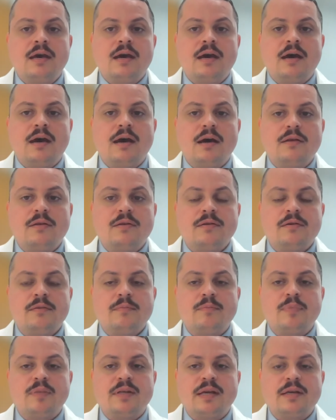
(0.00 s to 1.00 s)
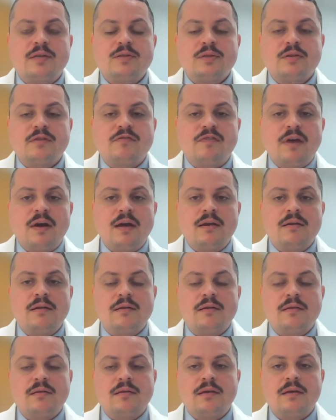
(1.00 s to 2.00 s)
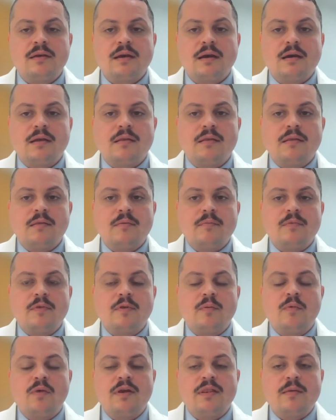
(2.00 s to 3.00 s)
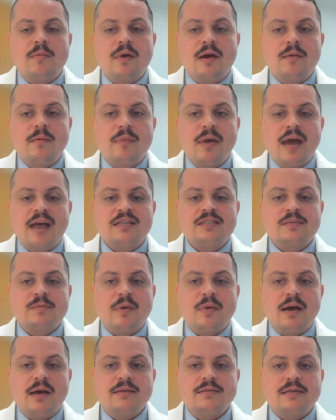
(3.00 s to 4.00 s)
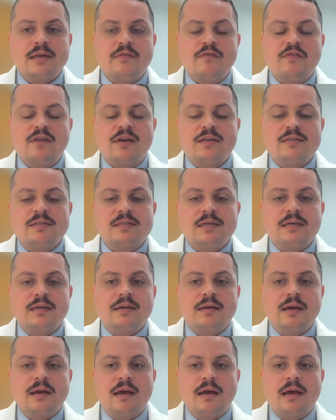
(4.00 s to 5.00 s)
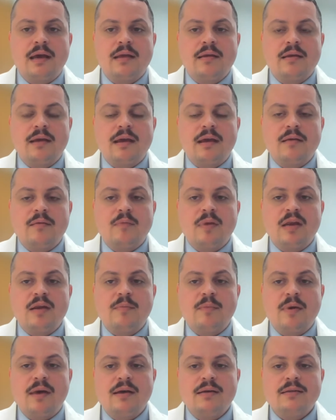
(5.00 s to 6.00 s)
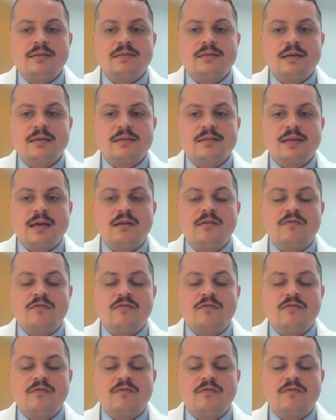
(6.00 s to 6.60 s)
Uh, to potentially find the, uh, the one that might maximize efficacy uh, and, and minimize uh, side